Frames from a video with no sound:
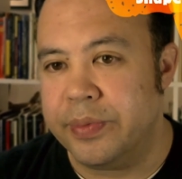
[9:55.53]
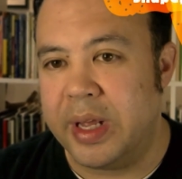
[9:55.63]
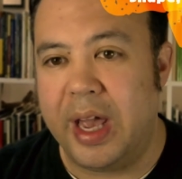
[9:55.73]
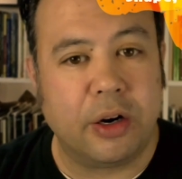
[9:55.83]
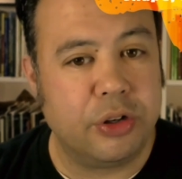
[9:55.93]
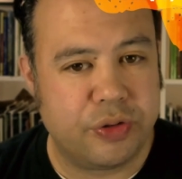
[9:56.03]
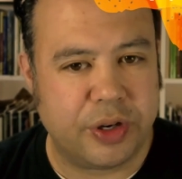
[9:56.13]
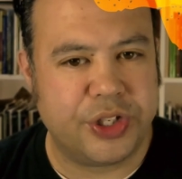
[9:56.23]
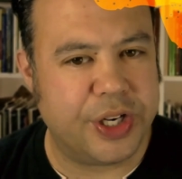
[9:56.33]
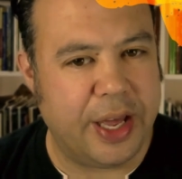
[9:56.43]

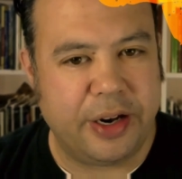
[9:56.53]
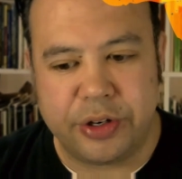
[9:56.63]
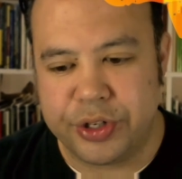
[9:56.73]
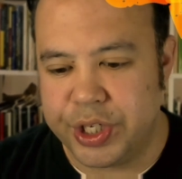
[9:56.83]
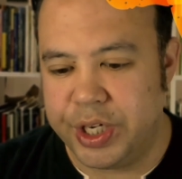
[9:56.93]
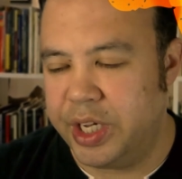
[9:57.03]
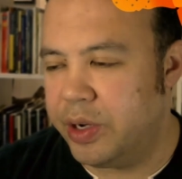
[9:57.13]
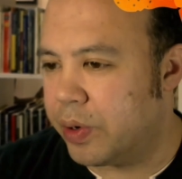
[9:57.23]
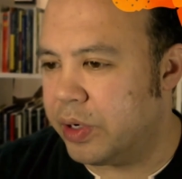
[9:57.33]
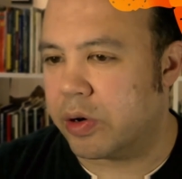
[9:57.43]
eldritch energy
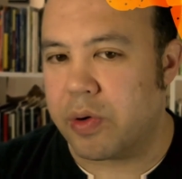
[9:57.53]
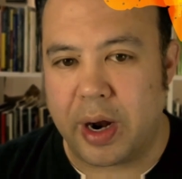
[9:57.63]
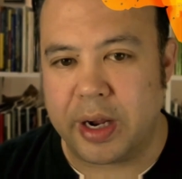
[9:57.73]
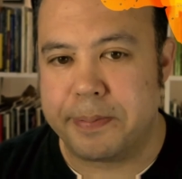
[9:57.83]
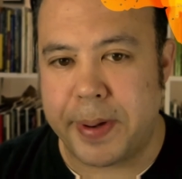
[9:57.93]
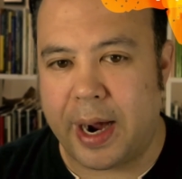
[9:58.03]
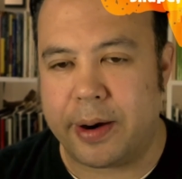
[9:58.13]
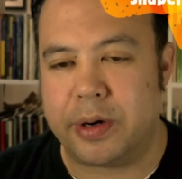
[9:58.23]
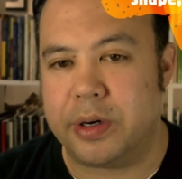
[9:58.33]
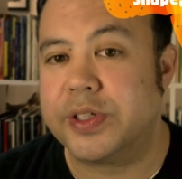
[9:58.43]
or necrotic
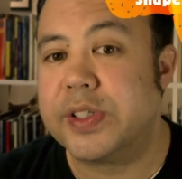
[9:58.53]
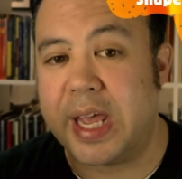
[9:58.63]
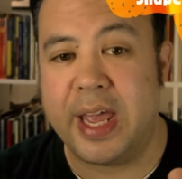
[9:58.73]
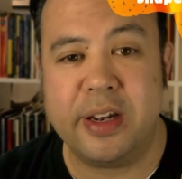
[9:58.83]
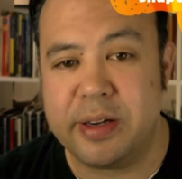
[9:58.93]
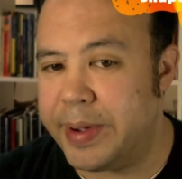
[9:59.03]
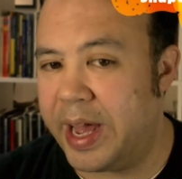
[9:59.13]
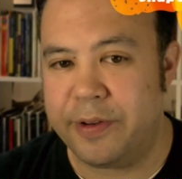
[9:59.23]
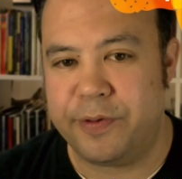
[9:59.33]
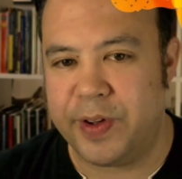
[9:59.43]
powers tend to
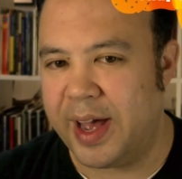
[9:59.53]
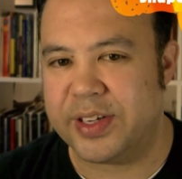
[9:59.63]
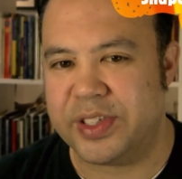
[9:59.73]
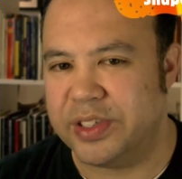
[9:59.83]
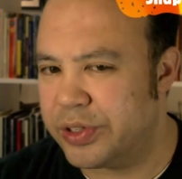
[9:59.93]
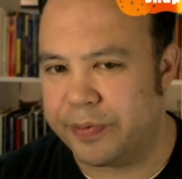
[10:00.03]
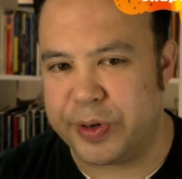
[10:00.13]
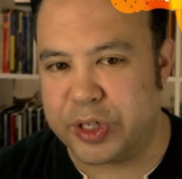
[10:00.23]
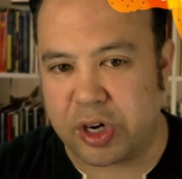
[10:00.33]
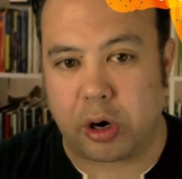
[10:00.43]
manifest in sort of
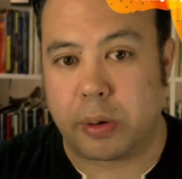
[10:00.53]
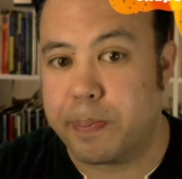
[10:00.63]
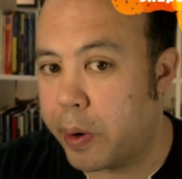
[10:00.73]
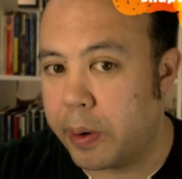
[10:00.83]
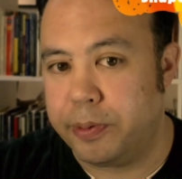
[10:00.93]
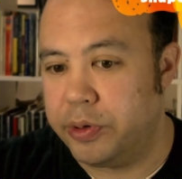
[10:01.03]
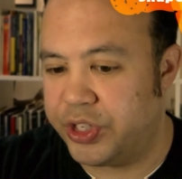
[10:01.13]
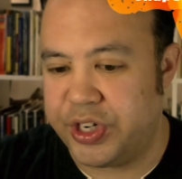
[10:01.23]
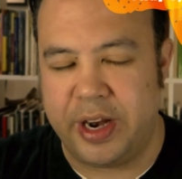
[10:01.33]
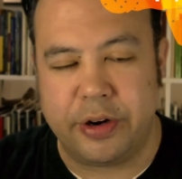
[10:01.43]
a dark
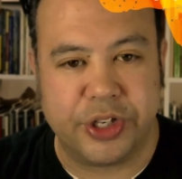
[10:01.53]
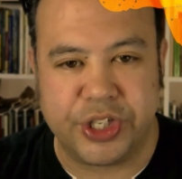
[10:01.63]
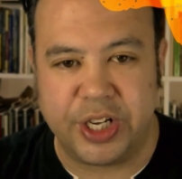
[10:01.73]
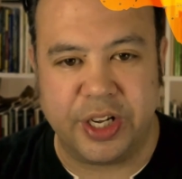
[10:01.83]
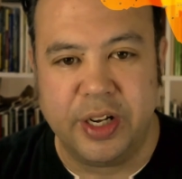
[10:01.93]
purplish energy.